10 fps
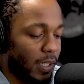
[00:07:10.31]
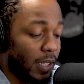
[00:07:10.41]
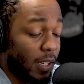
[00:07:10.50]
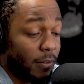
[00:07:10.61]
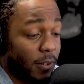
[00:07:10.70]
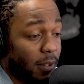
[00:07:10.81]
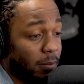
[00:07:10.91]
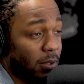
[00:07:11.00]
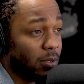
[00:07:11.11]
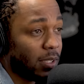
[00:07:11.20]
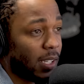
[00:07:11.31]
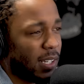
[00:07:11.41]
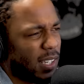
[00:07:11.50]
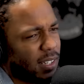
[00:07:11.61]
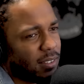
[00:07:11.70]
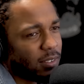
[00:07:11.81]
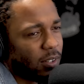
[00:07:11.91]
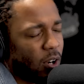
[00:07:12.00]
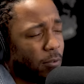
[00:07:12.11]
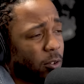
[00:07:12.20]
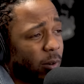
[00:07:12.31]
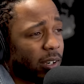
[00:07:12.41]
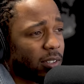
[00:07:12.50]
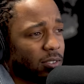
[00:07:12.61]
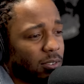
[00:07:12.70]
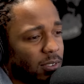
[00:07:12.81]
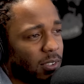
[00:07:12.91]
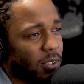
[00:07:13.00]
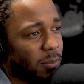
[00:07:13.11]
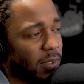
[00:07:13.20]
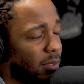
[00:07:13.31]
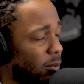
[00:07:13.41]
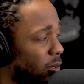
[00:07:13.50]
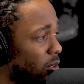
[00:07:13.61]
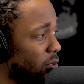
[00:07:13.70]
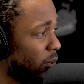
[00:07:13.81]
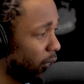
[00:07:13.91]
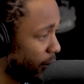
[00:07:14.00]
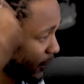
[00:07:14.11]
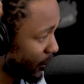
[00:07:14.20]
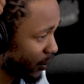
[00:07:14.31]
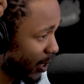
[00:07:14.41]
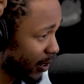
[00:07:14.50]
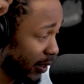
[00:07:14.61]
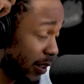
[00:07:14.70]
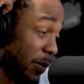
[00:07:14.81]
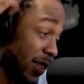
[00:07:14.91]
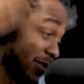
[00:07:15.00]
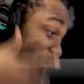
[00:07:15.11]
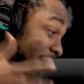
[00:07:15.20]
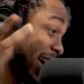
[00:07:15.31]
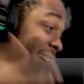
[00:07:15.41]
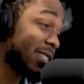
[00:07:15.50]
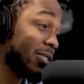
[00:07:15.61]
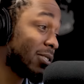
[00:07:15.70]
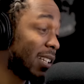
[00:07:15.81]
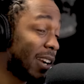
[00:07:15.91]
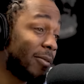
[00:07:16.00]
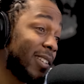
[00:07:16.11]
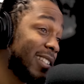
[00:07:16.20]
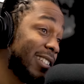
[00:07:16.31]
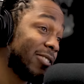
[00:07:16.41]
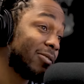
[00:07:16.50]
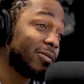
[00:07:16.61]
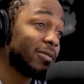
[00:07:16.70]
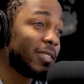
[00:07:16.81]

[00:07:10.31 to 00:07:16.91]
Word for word: love for that music. And off the record, too, you know, it'd be some real cool individuals out there, and it'd be some real assholes that I really don't